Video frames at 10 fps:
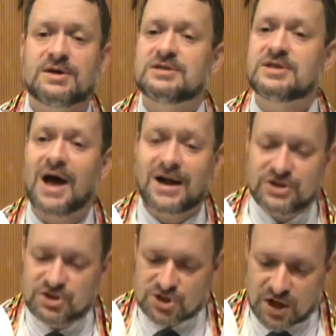is not
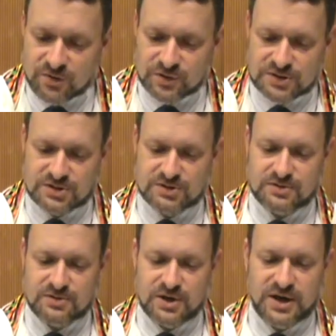as generous
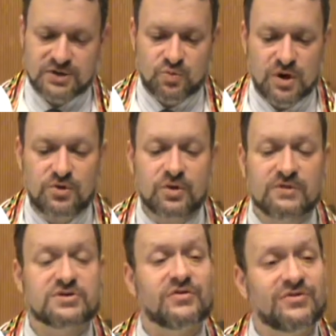as one who
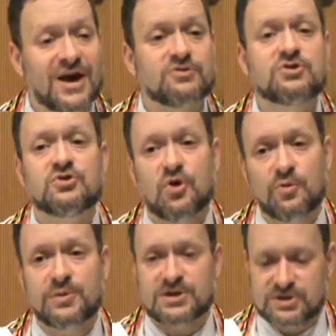gives 1,000
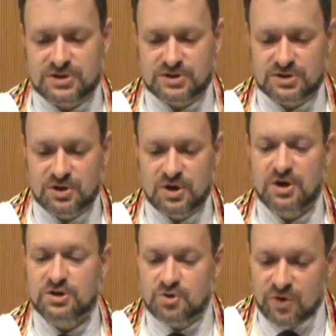gold pieces
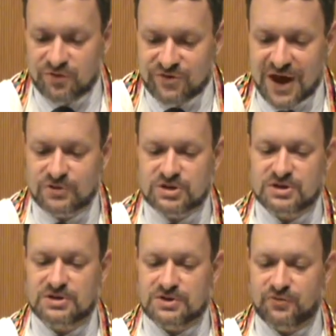to
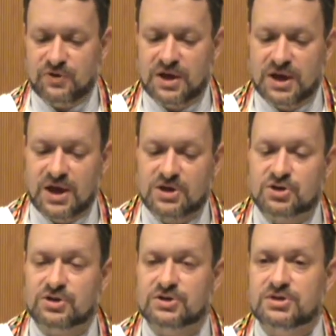1,000 different
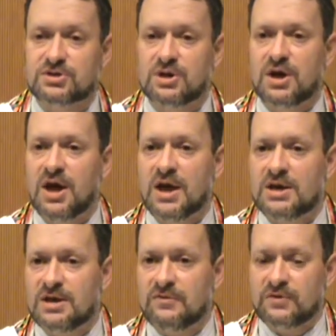occasions
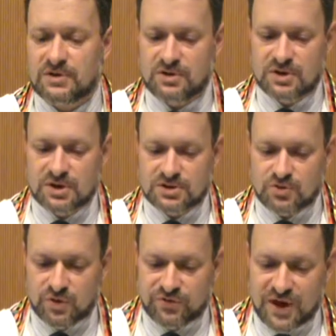and even
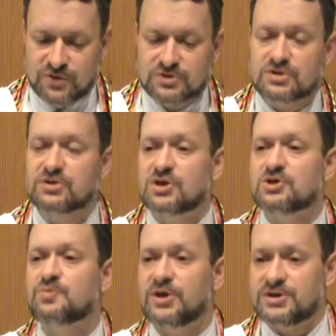to 1,000
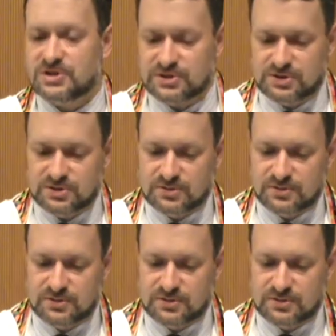such places.